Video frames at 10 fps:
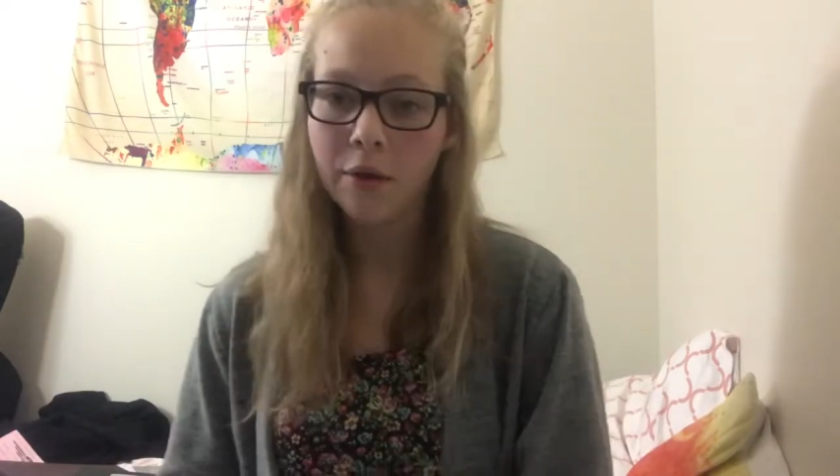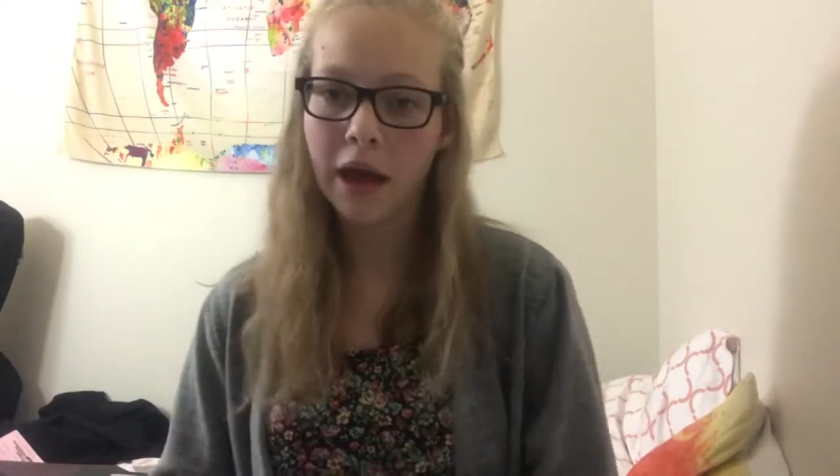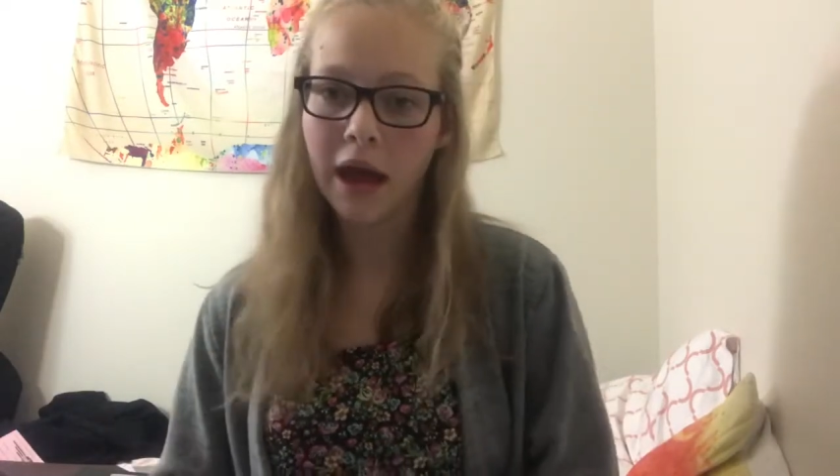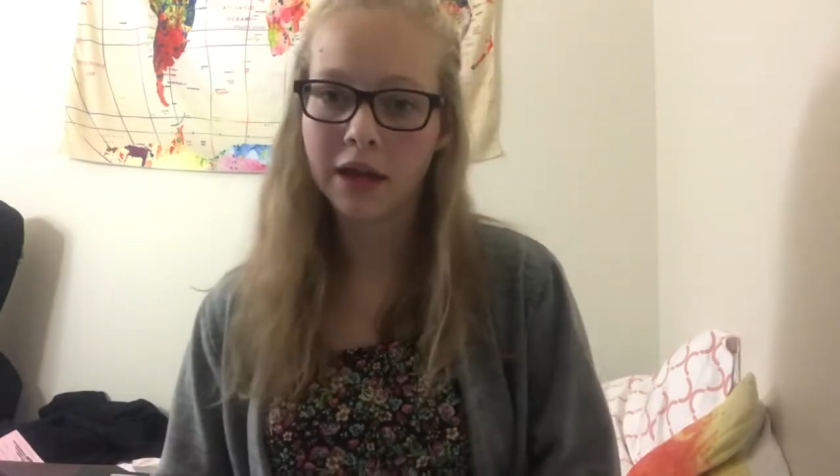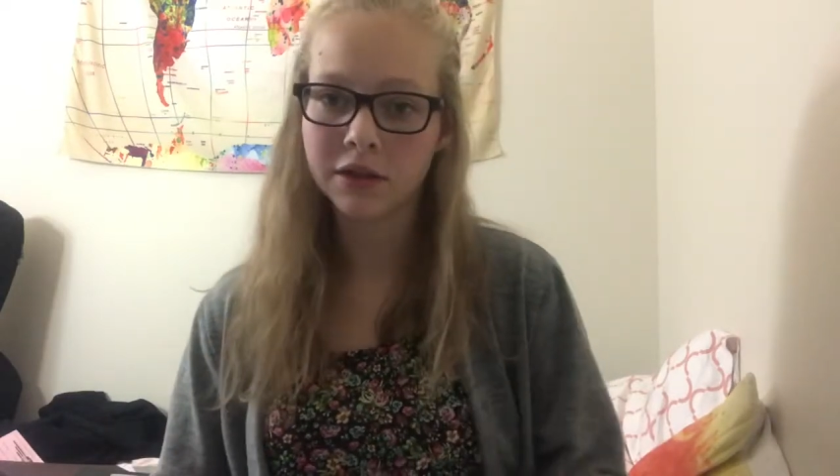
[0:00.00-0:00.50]

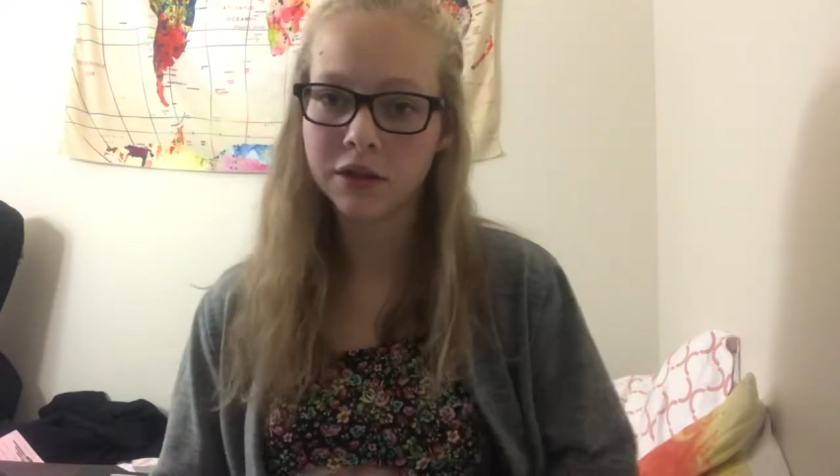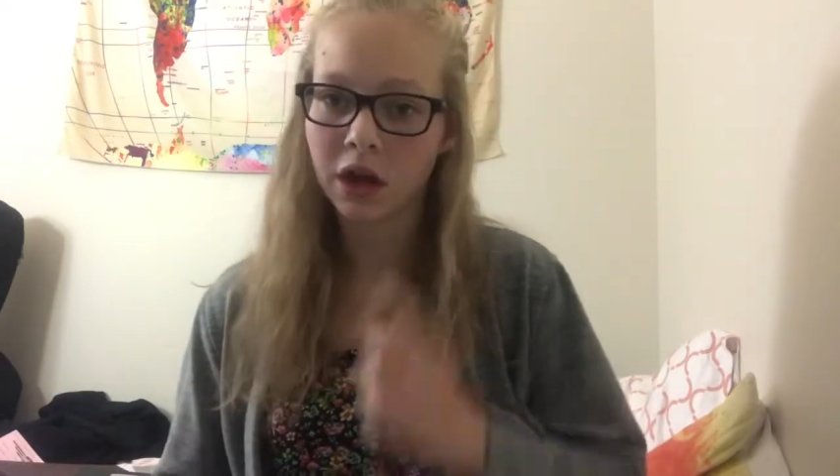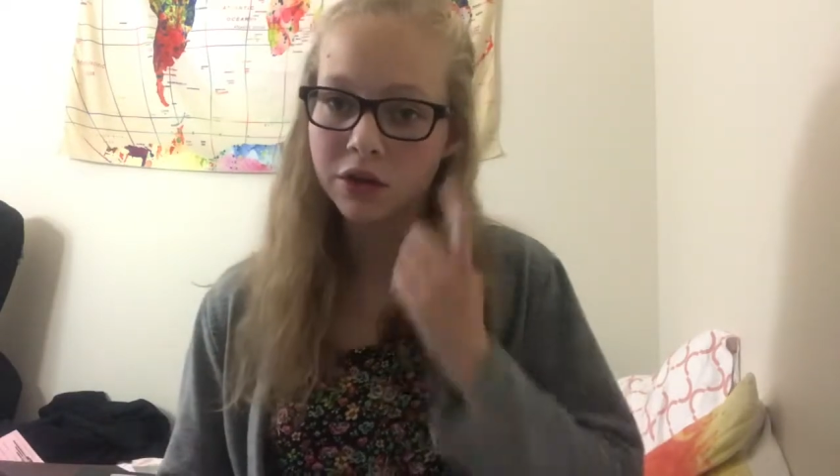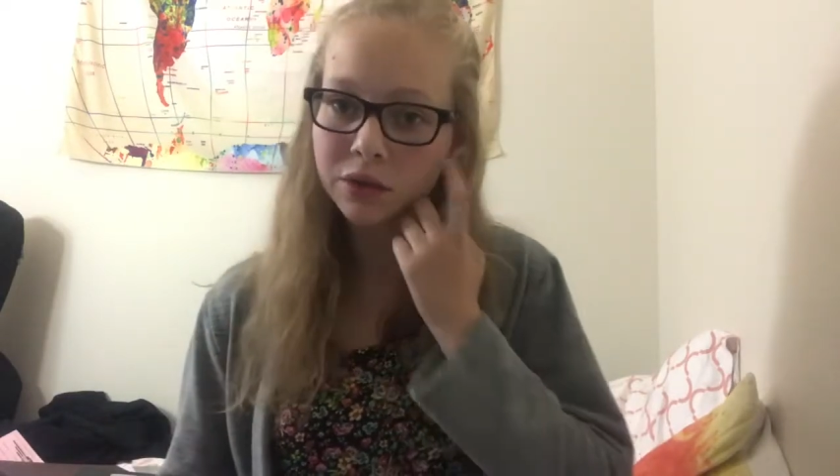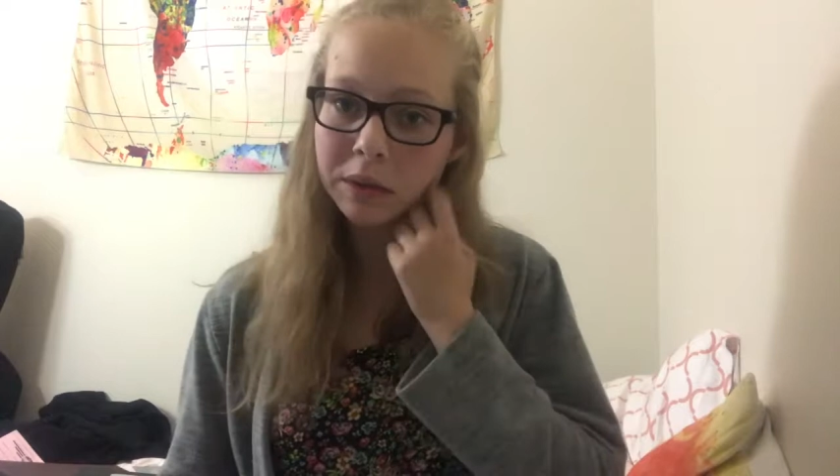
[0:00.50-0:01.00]
And
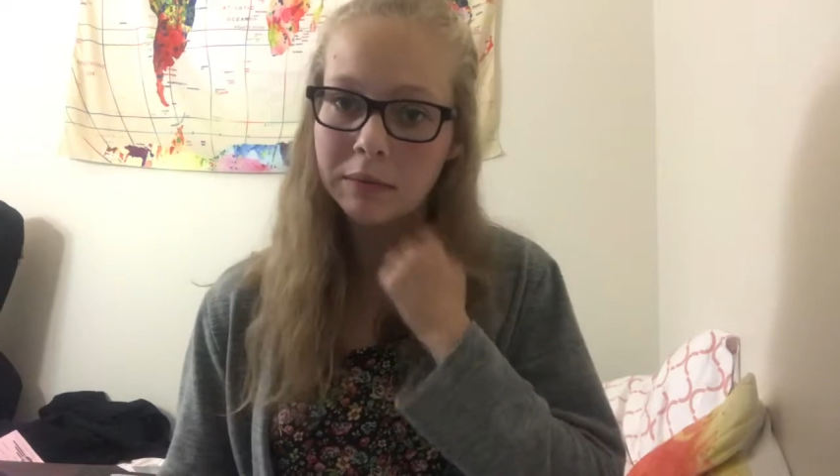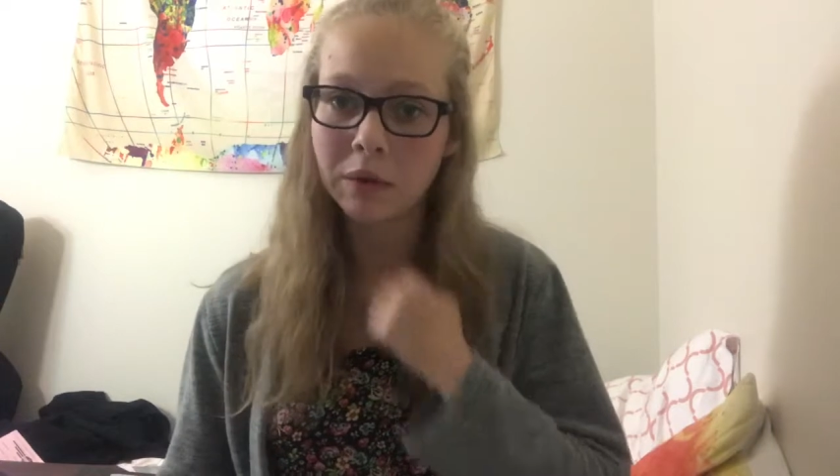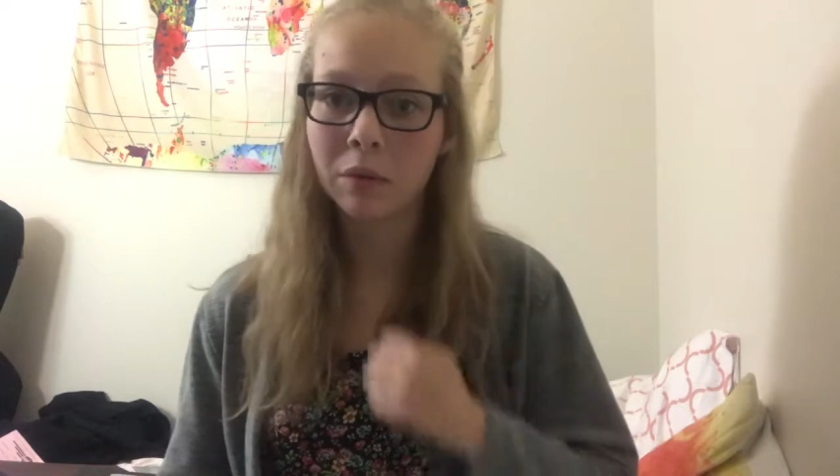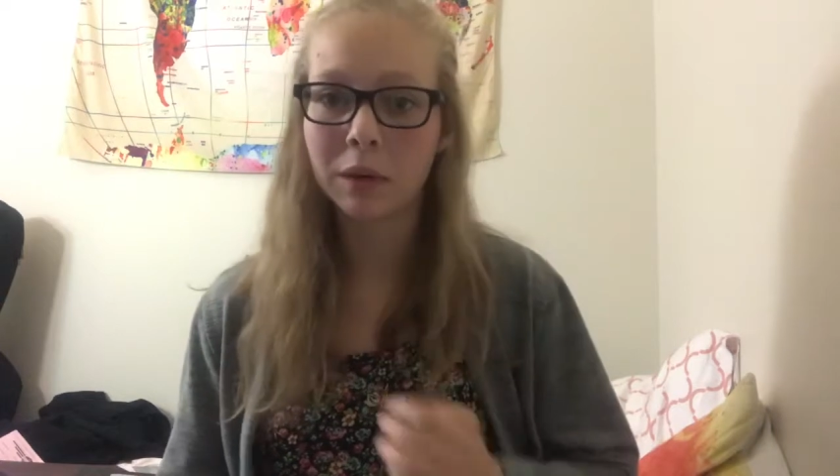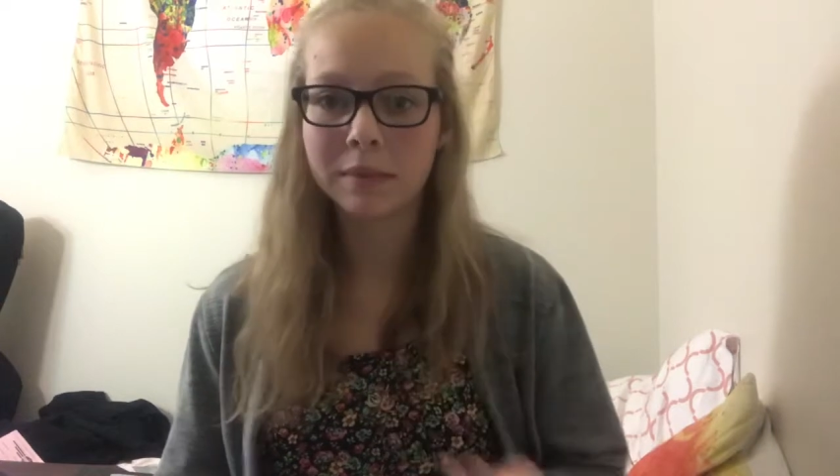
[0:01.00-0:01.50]
Dr.
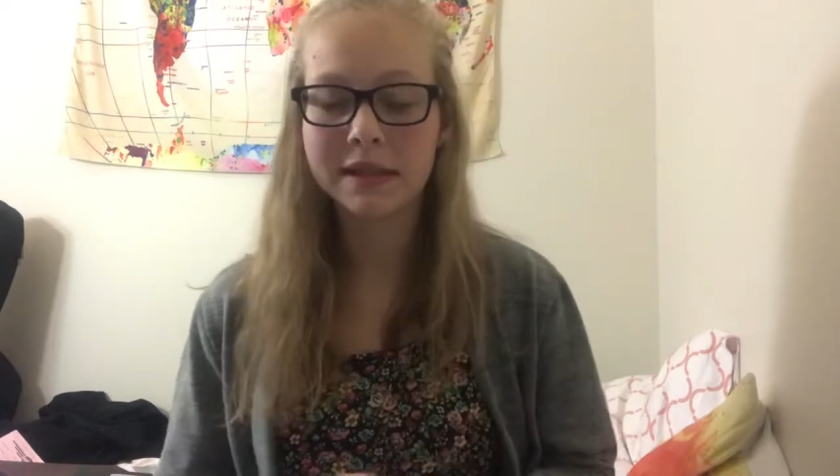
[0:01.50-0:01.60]
Whitmer will